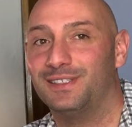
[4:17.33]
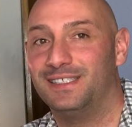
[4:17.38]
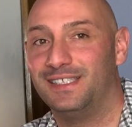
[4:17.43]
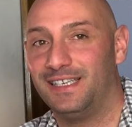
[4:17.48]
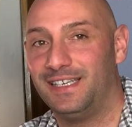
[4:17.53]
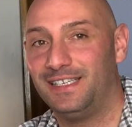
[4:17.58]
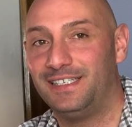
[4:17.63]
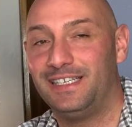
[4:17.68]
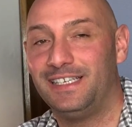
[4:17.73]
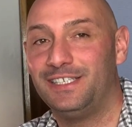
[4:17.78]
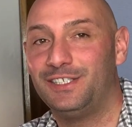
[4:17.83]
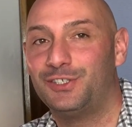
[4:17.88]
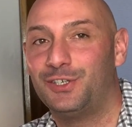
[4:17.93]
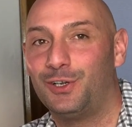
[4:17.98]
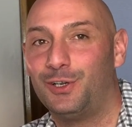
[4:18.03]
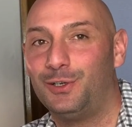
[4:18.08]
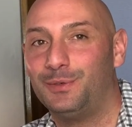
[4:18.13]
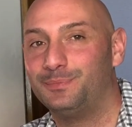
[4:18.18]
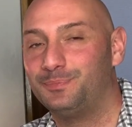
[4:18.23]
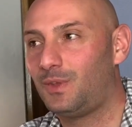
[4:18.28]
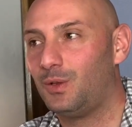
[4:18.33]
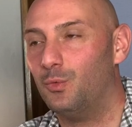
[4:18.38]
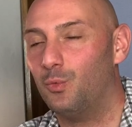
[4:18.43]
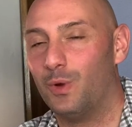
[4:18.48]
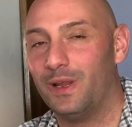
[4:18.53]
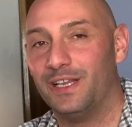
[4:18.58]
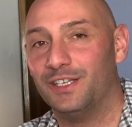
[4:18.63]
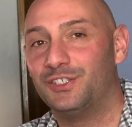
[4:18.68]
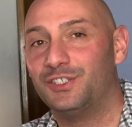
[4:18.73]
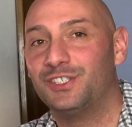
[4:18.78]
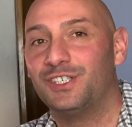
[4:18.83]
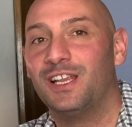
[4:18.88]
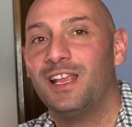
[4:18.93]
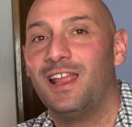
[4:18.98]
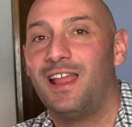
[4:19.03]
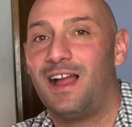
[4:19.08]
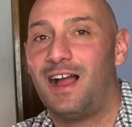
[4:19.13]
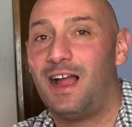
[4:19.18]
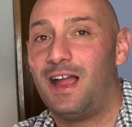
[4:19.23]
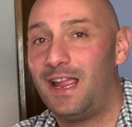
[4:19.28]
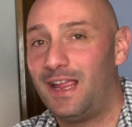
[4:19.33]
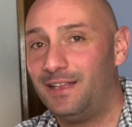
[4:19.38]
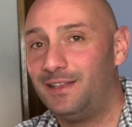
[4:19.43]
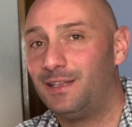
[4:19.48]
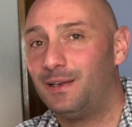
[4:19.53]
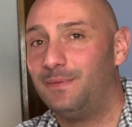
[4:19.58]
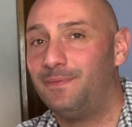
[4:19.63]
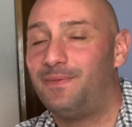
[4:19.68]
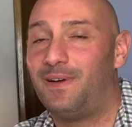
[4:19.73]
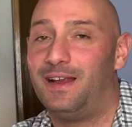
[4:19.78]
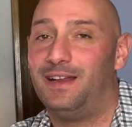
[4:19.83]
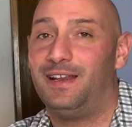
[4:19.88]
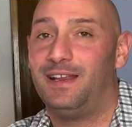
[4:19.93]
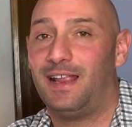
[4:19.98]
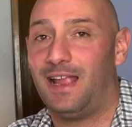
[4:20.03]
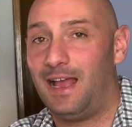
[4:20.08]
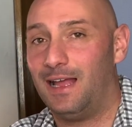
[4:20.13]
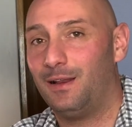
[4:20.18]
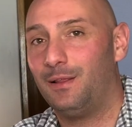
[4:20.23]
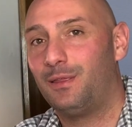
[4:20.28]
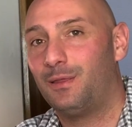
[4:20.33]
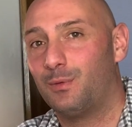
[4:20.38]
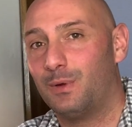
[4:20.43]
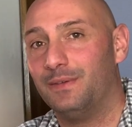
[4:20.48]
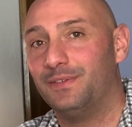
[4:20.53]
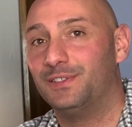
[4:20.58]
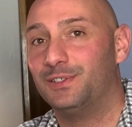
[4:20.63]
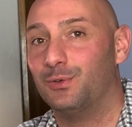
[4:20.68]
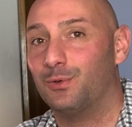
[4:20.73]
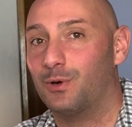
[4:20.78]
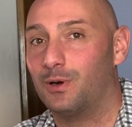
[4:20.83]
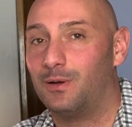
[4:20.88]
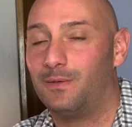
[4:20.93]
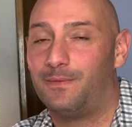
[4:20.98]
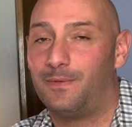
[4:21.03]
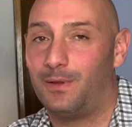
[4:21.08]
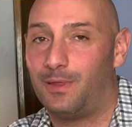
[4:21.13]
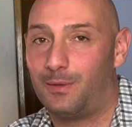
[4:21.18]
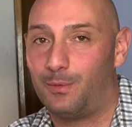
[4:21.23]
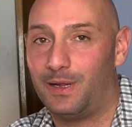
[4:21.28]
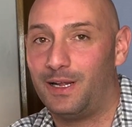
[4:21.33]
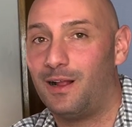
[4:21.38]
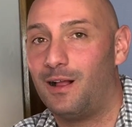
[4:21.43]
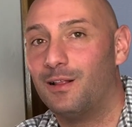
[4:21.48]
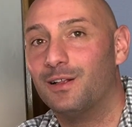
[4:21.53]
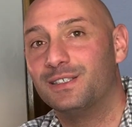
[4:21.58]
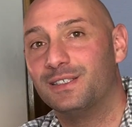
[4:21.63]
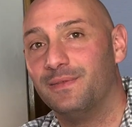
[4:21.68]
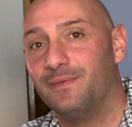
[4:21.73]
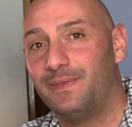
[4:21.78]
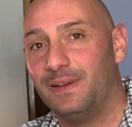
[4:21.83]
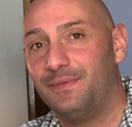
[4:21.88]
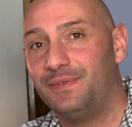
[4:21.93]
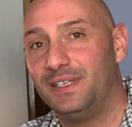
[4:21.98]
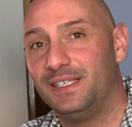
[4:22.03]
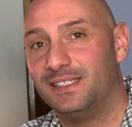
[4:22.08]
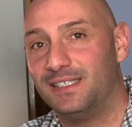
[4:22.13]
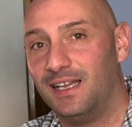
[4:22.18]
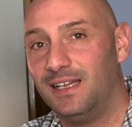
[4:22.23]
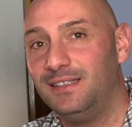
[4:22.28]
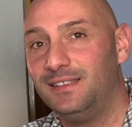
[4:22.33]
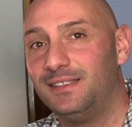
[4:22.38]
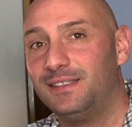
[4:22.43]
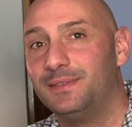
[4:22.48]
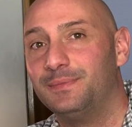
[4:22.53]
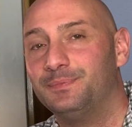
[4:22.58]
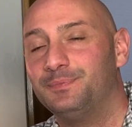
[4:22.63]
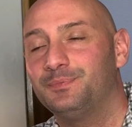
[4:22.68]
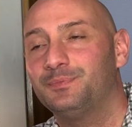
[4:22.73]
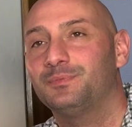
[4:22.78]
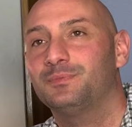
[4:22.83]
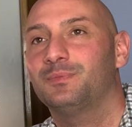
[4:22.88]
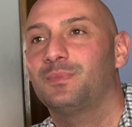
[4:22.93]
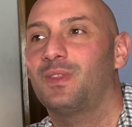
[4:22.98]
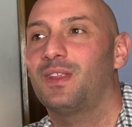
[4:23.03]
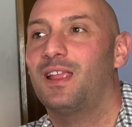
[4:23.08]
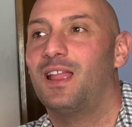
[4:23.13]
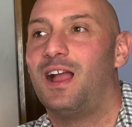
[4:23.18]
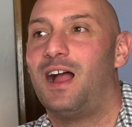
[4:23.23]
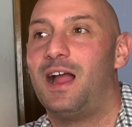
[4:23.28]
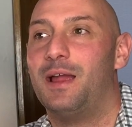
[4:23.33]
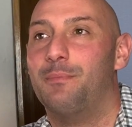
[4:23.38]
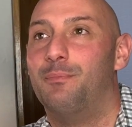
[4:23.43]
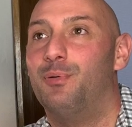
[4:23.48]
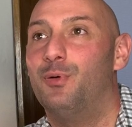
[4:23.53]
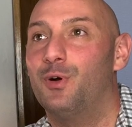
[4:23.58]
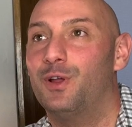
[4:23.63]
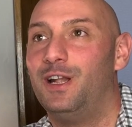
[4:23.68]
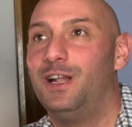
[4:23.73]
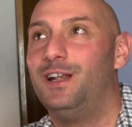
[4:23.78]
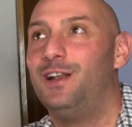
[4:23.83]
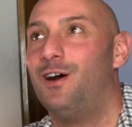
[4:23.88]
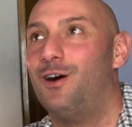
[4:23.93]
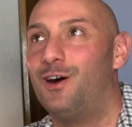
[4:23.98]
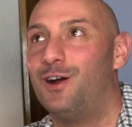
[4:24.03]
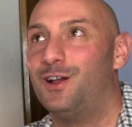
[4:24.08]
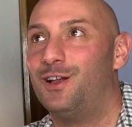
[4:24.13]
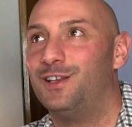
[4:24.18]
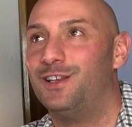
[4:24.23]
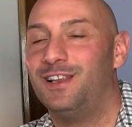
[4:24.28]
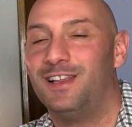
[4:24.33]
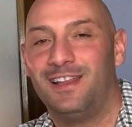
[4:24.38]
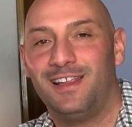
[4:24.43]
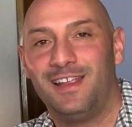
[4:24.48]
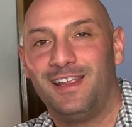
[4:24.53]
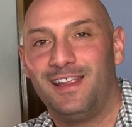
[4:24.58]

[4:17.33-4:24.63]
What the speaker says: Z t-shirt, which I ended up finding at a thrift store $3.50. I put it on